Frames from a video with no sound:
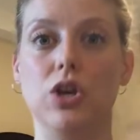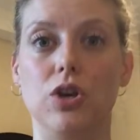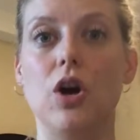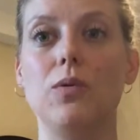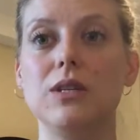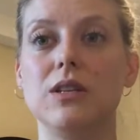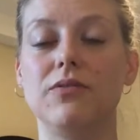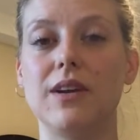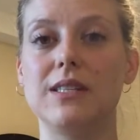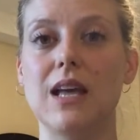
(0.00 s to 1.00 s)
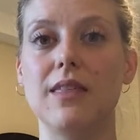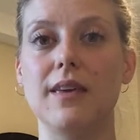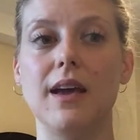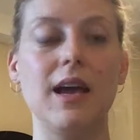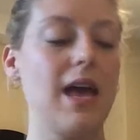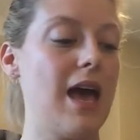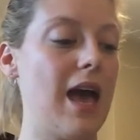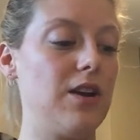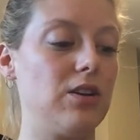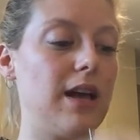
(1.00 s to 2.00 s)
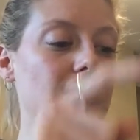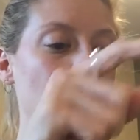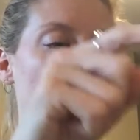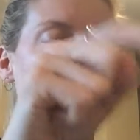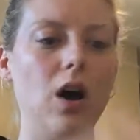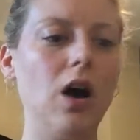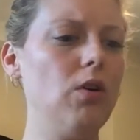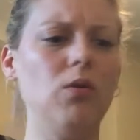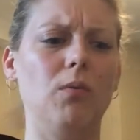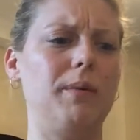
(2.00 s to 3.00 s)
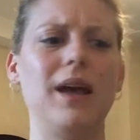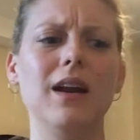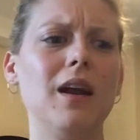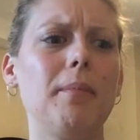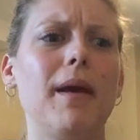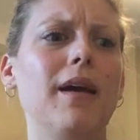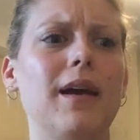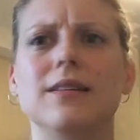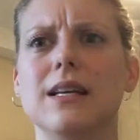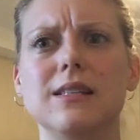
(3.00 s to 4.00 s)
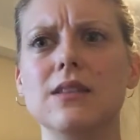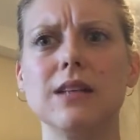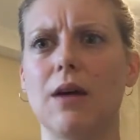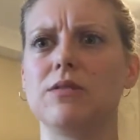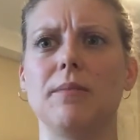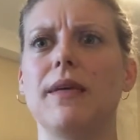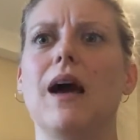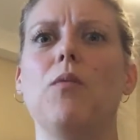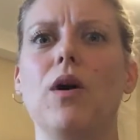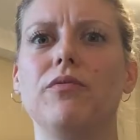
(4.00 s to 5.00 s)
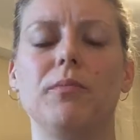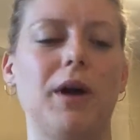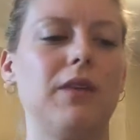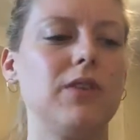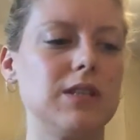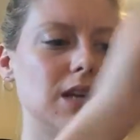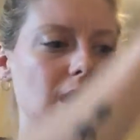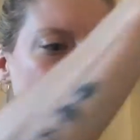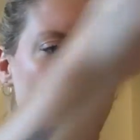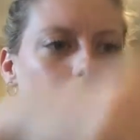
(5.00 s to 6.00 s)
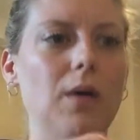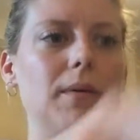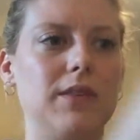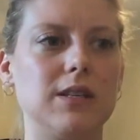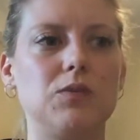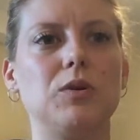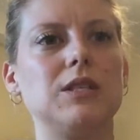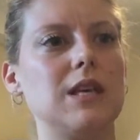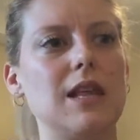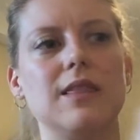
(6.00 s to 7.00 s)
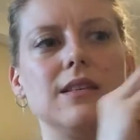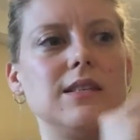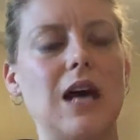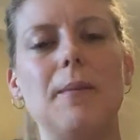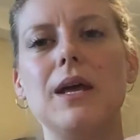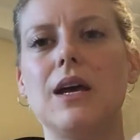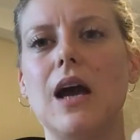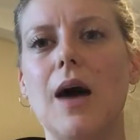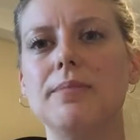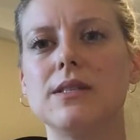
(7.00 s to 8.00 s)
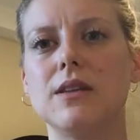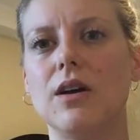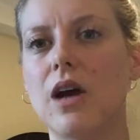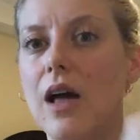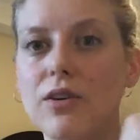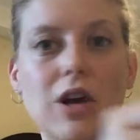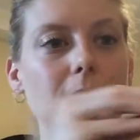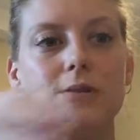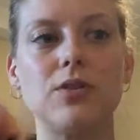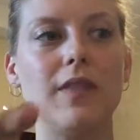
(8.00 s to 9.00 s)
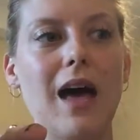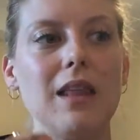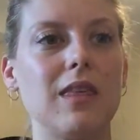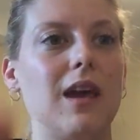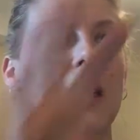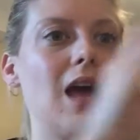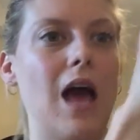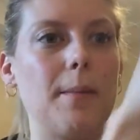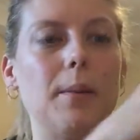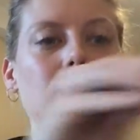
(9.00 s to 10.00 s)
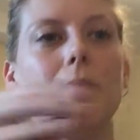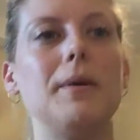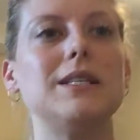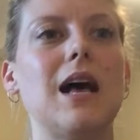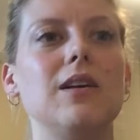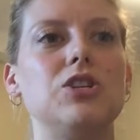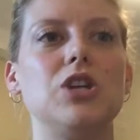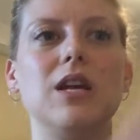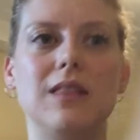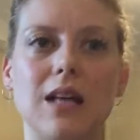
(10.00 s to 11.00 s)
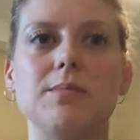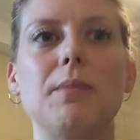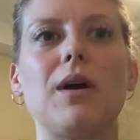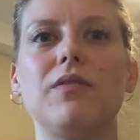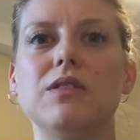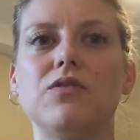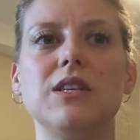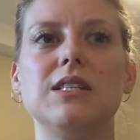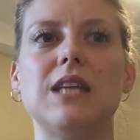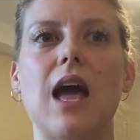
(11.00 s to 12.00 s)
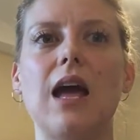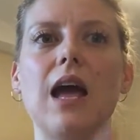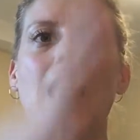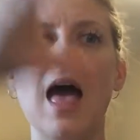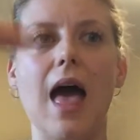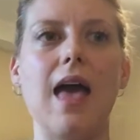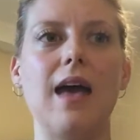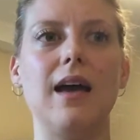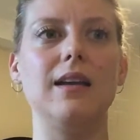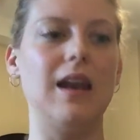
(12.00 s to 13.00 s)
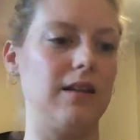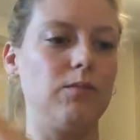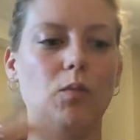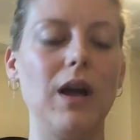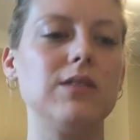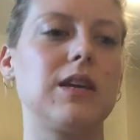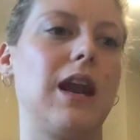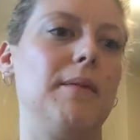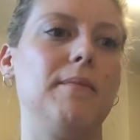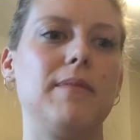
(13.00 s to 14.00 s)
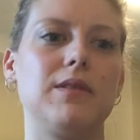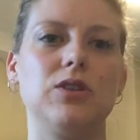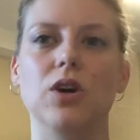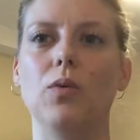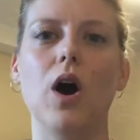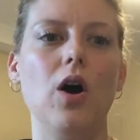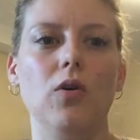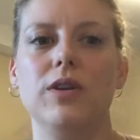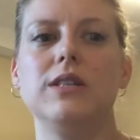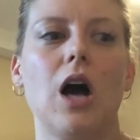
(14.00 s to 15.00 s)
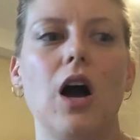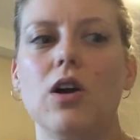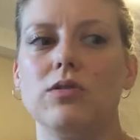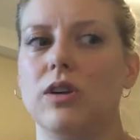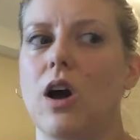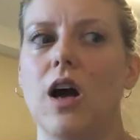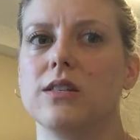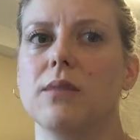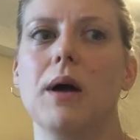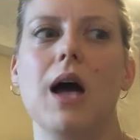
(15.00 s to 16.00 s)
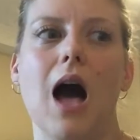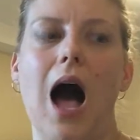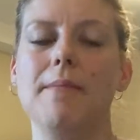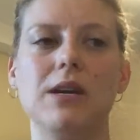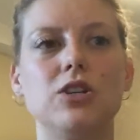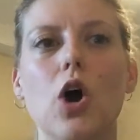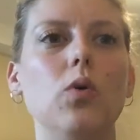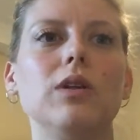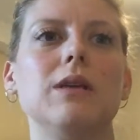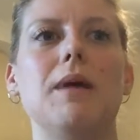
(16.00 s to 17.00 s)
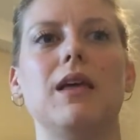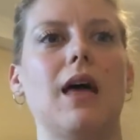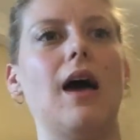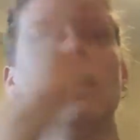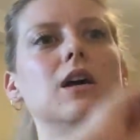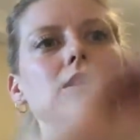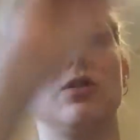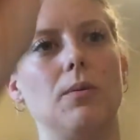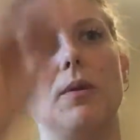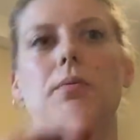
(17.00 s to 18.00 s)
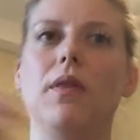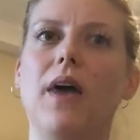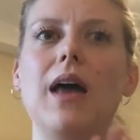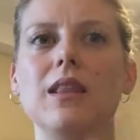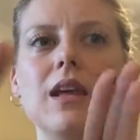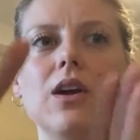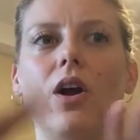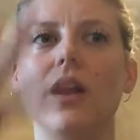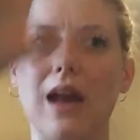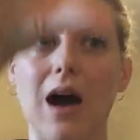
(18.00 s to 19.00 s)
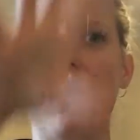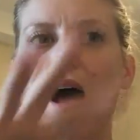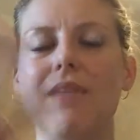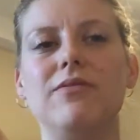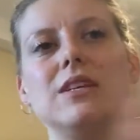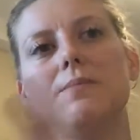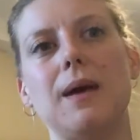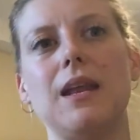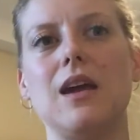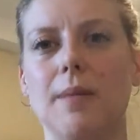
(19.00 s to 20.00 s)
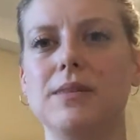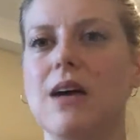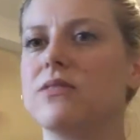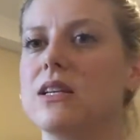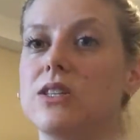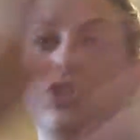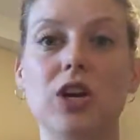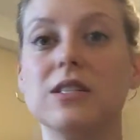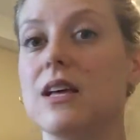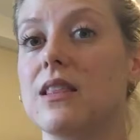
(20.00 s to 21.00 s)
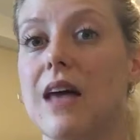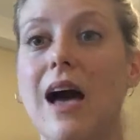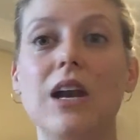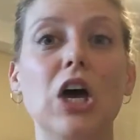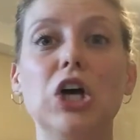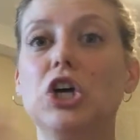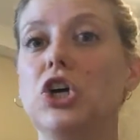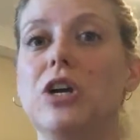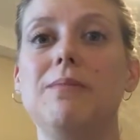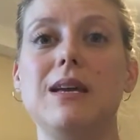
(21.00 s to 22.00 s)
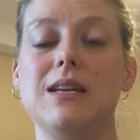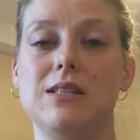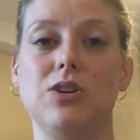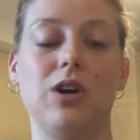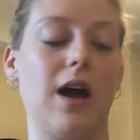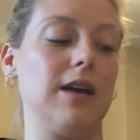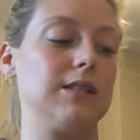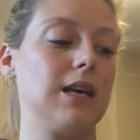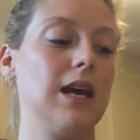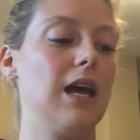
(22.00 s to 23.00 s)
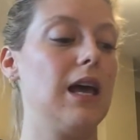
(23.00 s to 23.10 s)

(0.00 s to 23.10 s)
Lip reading: You go into the Fix8 thing and you're like, oh, banana nut pancakes. That sounds like something I want for breakfast. Well, this is how many cups, colored cups are in that thing. I'm going to put it on my tally sheet. That's my breakfast for this day. And what else can I do? Oh, these tacos look awesome. I'm going to totally make that. So I'm going to put that in here. Now I have this many cups left. It's just like that. Couldn't be easier, guys.